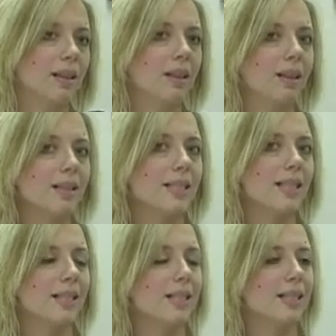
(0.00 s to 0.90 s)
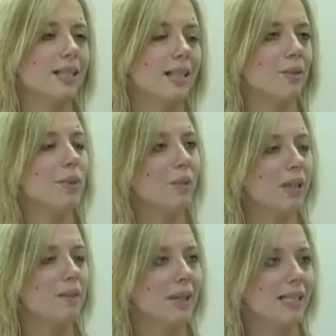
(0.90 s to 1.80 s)
It is. It was
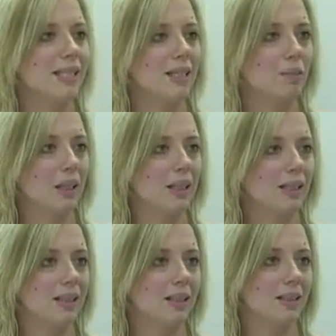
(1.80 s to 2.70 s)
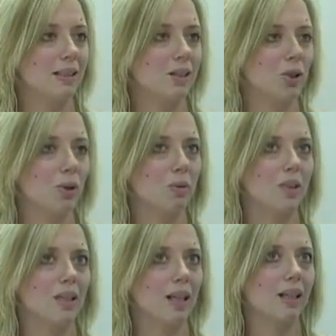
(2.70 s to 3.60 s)
pretty amazing to me to
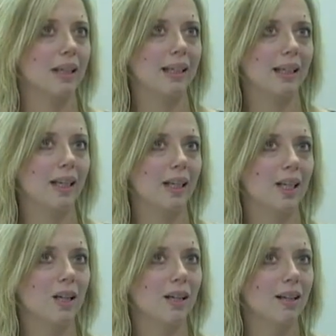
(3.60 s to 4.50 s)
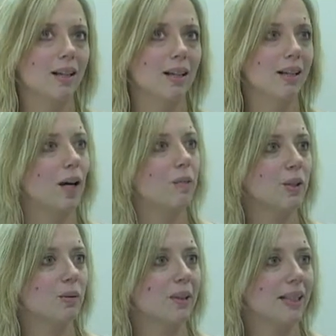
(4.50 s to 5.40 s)
suddenly come to
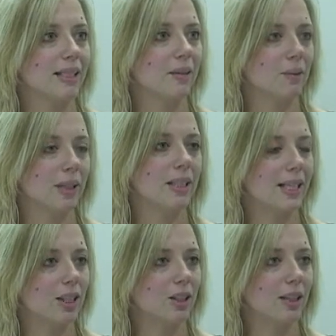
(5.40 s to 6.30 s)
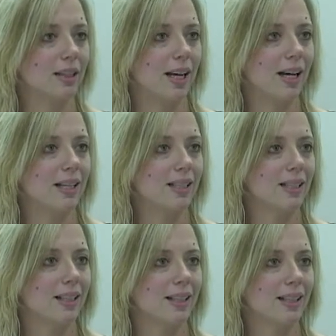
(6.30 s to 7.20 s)
the realization that
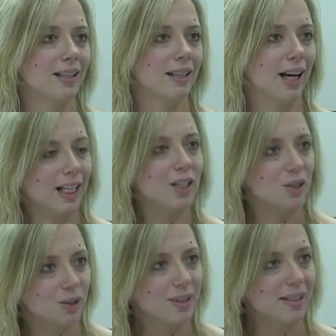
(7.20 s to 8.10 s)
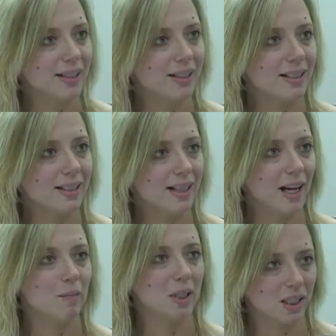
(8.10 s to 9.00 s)
I can do this.
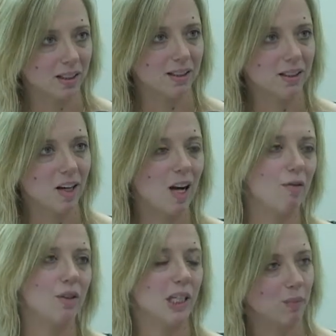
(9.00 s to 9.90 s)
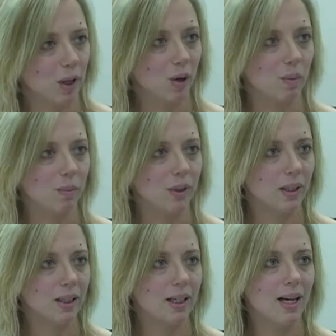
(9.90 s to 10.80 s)
I'm here. I've done my
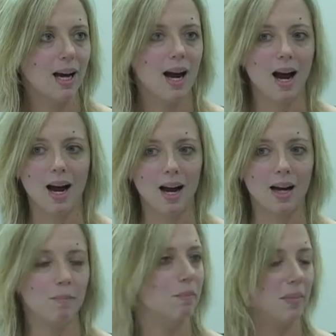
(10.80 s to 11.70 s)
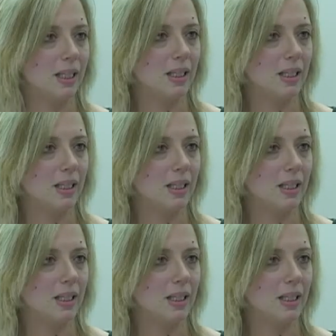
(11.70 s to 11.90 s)
homework. I'm